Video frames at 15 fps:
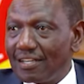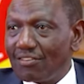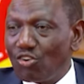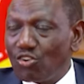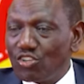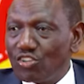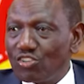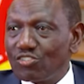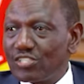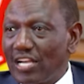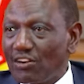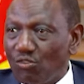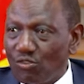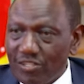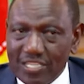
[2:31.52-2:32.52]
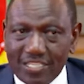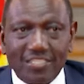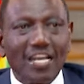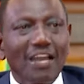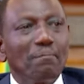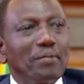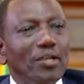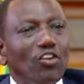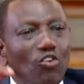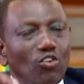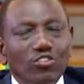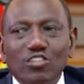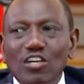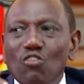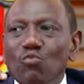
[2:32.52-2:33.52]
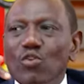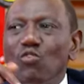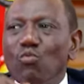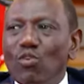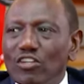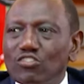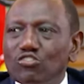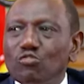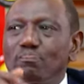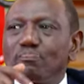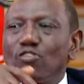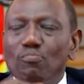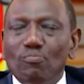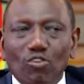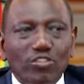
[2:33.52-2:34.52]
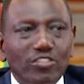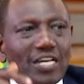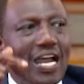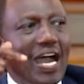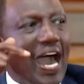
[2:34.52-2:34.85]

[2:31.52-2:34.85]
onions and all this because we want to promote